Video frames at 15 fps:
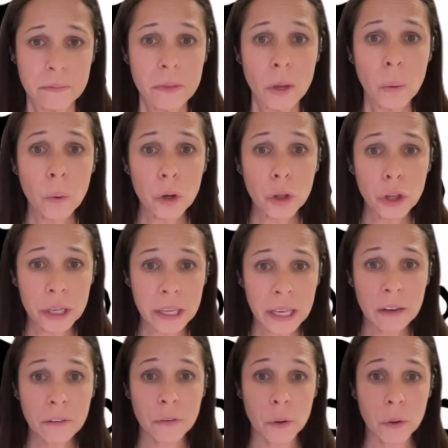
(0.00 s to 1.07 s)
we're
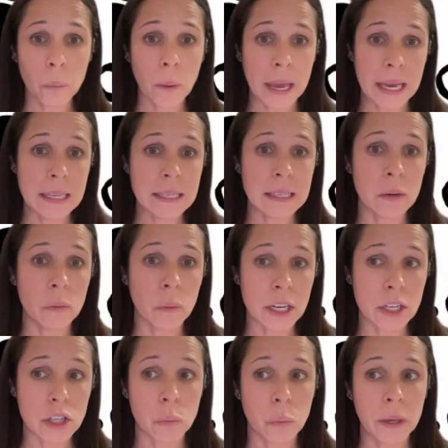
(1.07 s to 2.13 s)
looking for ways in
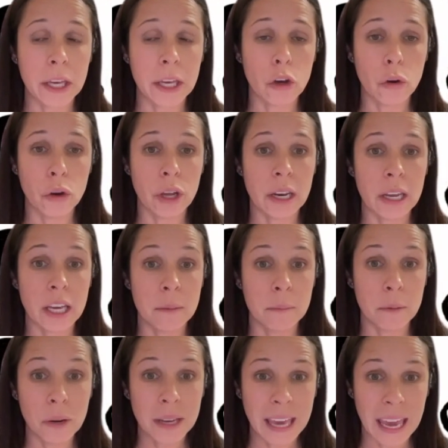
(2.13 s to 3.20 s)
which we could
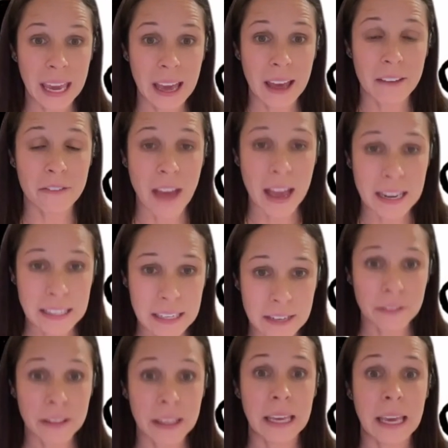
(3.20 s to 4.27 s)
communicate
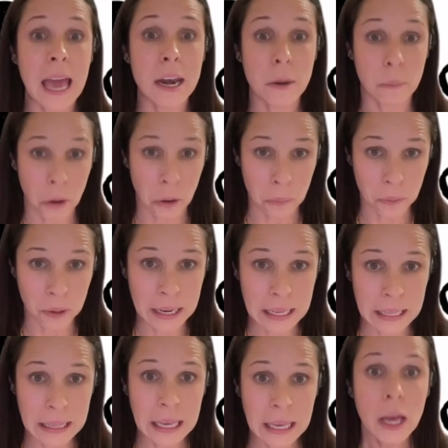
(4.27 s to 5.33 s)
effectively and
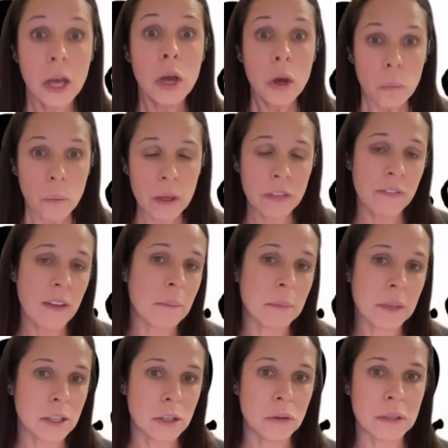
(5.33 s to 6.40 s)
appropriately with
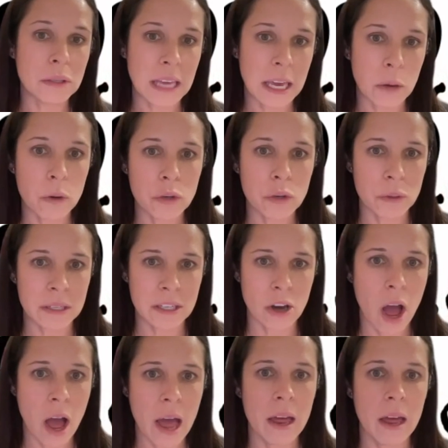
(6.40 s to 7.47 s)
families whose language was
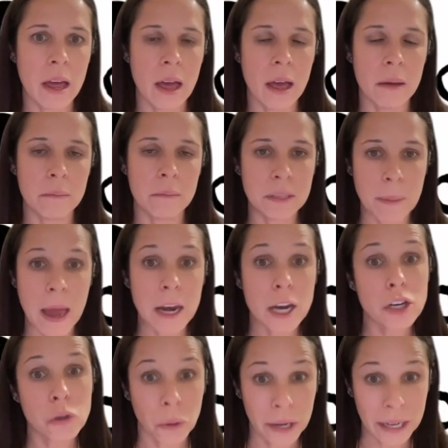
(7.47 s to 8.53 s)
not
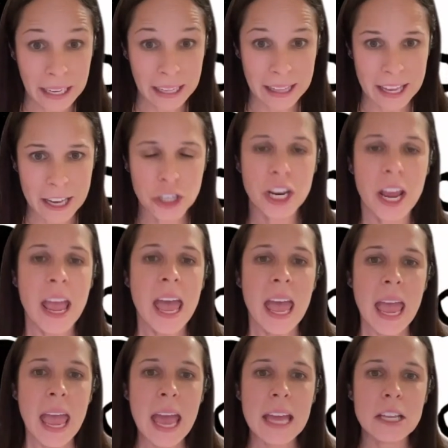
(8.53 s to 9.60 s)
Spanish or English.
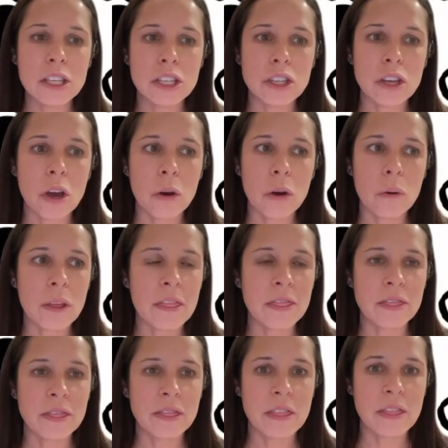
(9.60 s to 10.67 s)
And
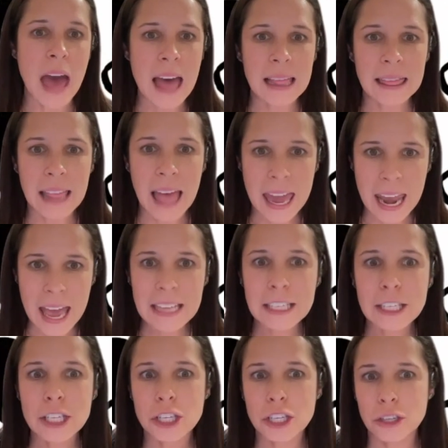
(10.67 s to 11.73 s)
so that led
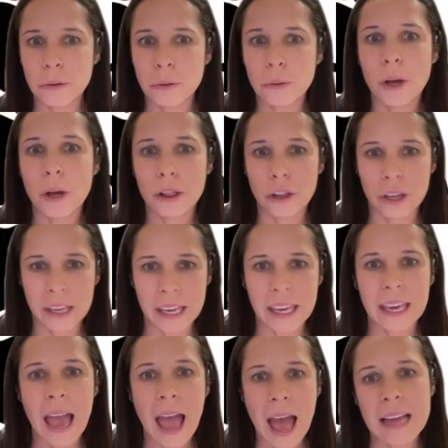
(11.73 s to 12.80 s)
us to
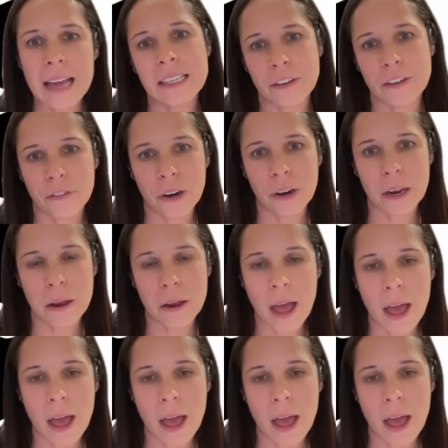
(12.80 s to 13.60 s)
looking at different